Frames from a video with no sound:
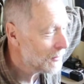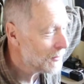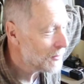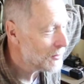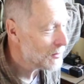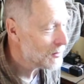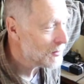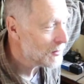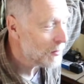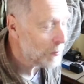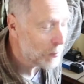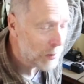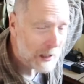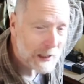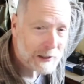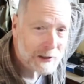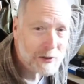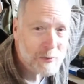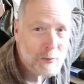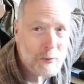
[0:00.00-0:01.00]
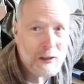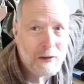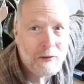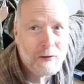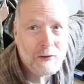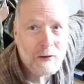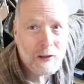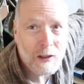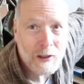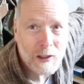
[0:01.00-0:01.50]
he's a
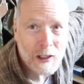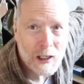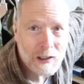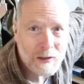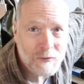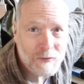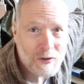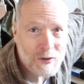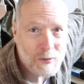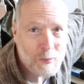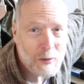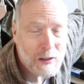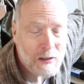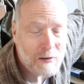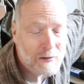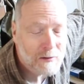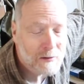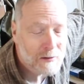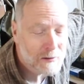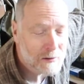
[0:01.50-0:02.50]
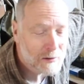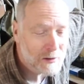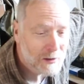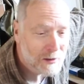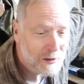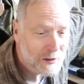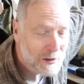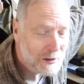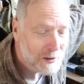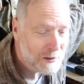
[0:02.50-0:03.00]
blacksmith a knife smith
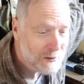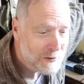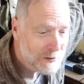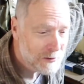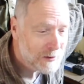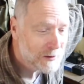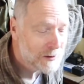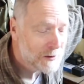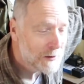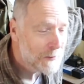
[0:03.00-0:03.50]
and